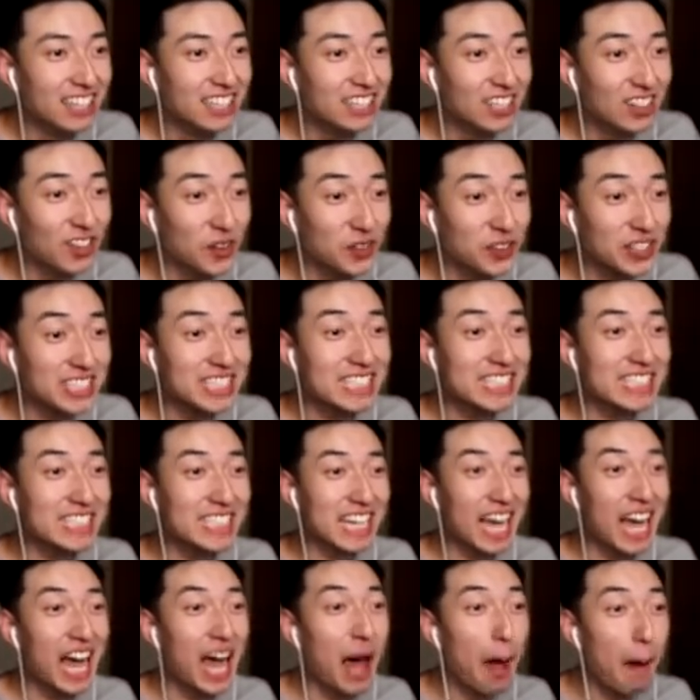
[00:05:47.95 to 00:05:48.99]
Yo, this is
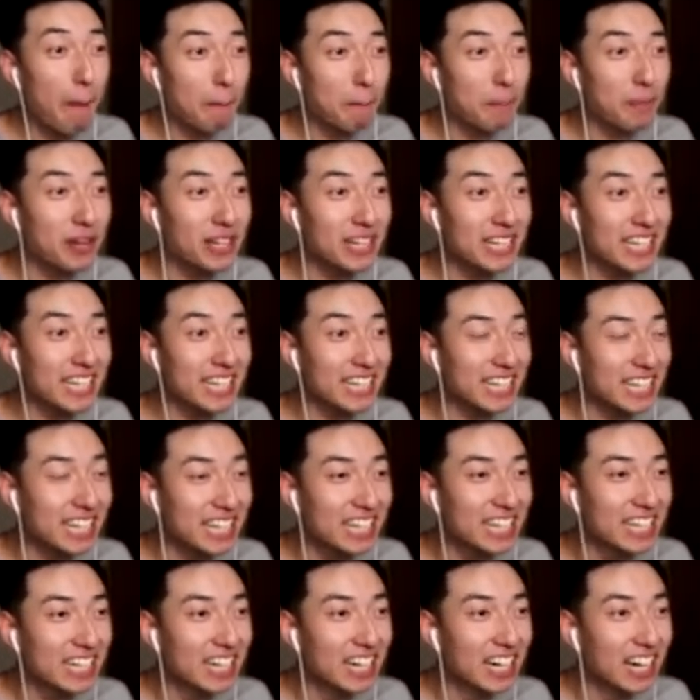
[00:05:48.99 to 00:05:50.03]
epic.
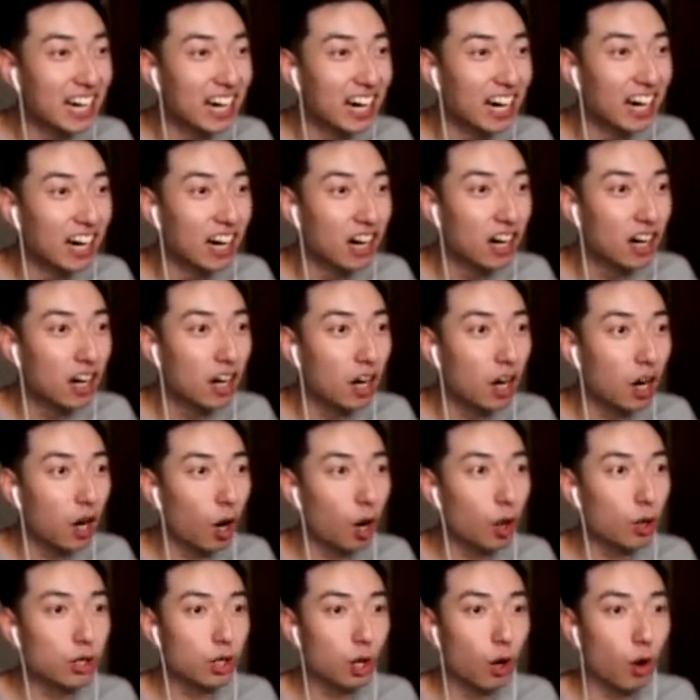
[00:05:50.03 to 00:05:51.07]

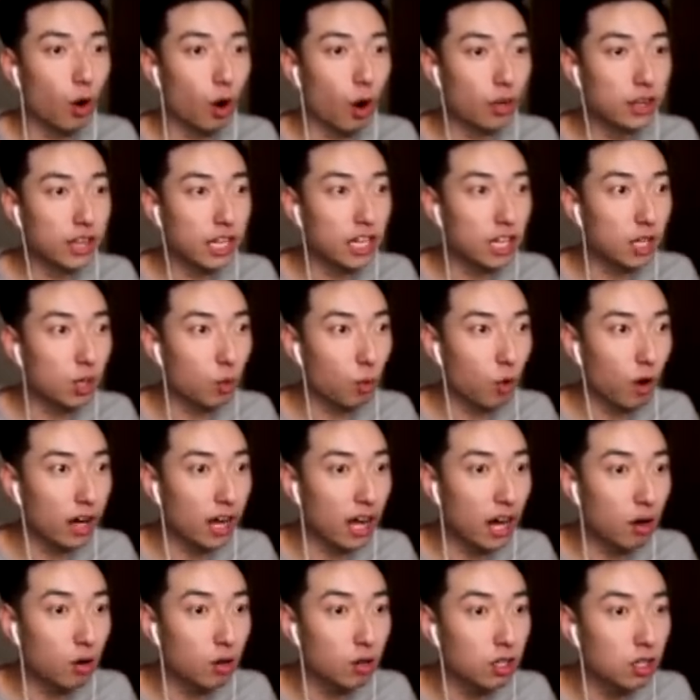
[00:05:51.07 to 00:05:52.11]
Oh no, are they gonna run
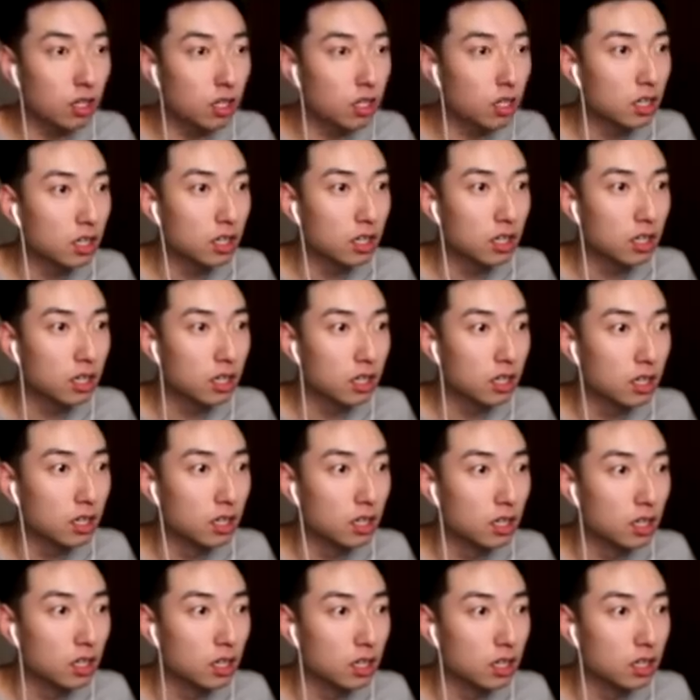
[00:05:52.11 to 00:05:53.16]
out?
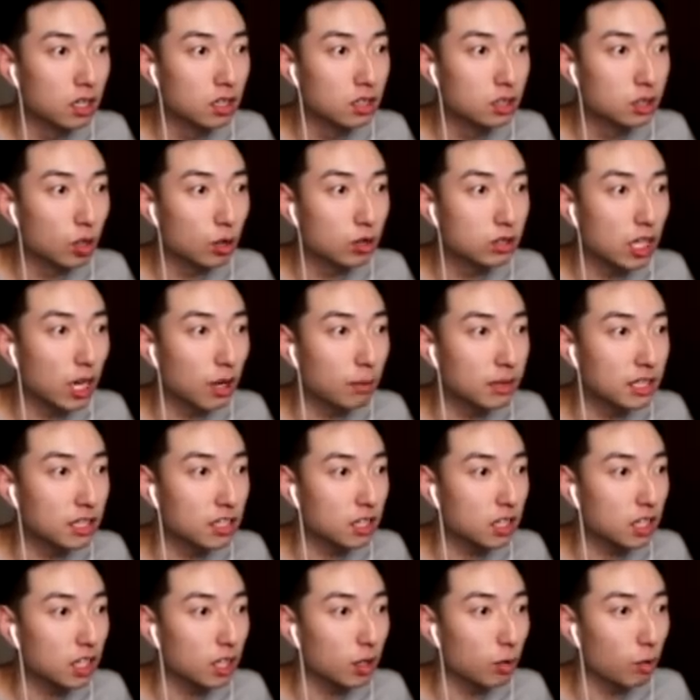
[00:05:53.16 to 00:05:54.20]
Don't tell me
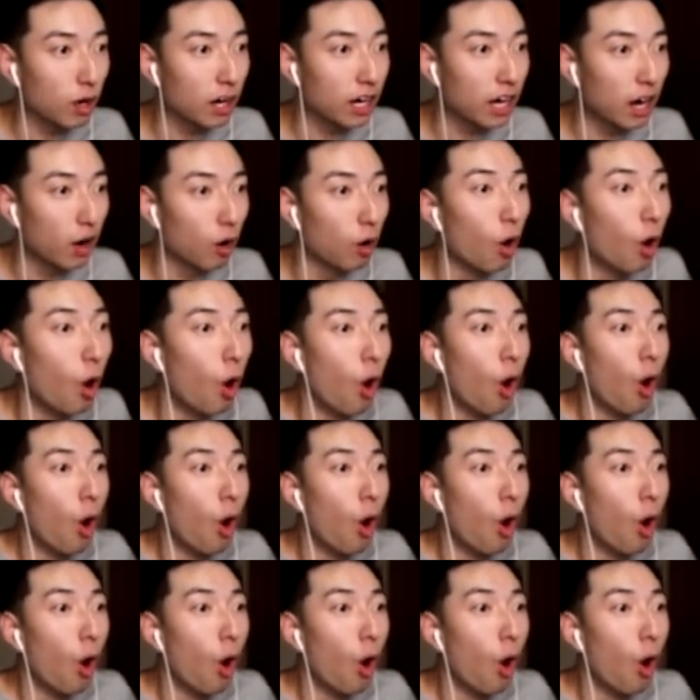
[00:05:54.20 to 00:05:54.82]
they're gonna run out.